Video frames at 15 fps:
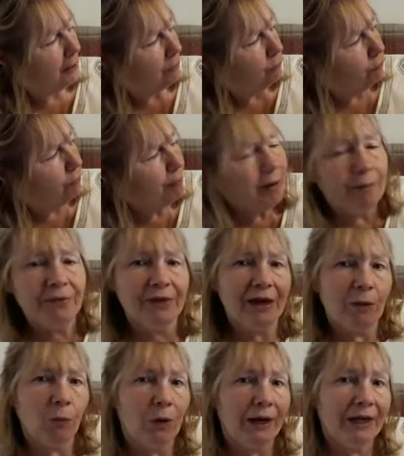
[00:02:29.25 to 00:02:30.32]
Remember
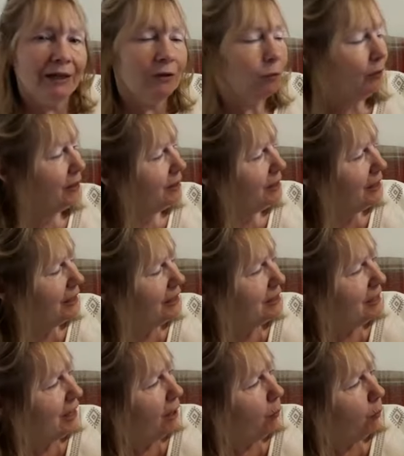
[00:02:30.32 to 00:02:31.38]
that way that we did
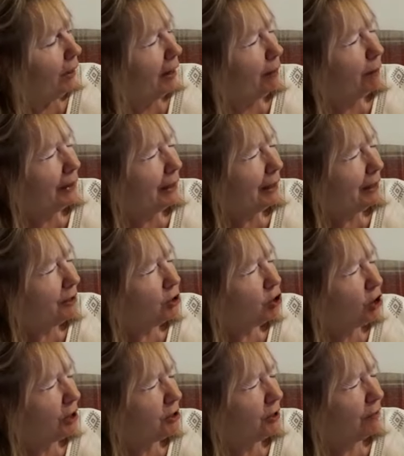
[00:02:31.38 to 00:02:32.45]
where we
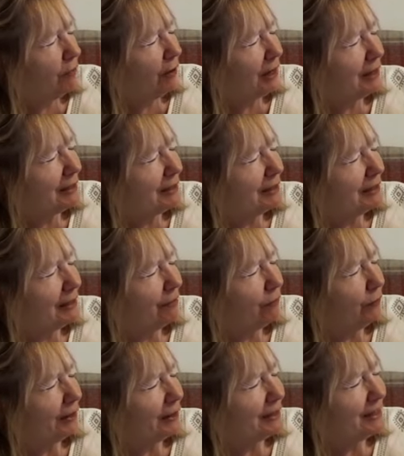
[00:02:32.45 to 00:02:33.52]
shut our eyes and see if we
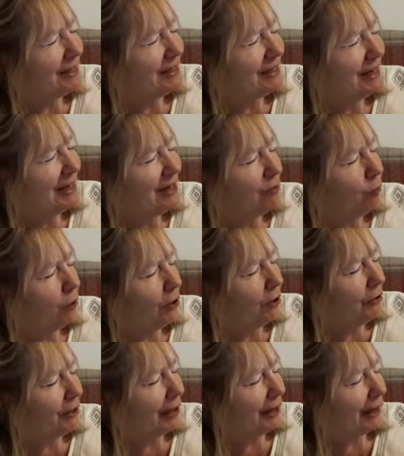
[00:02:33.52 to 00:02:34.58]
can see the
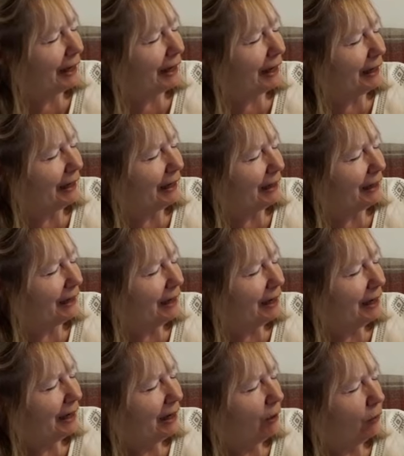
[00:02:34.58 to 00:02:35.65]
word again
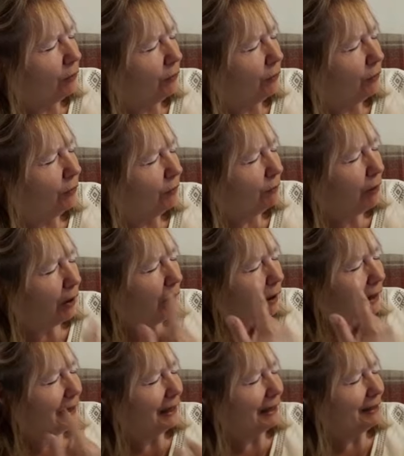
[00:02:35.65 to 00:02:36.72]
on our
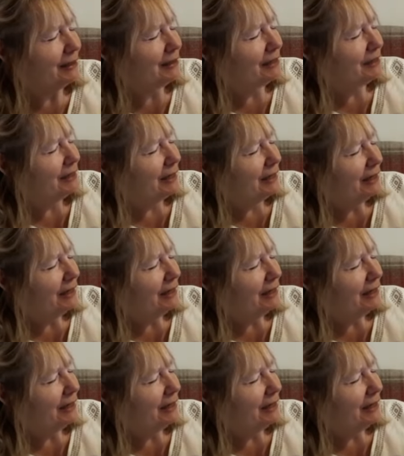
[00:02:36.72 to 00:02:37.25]
eyelids.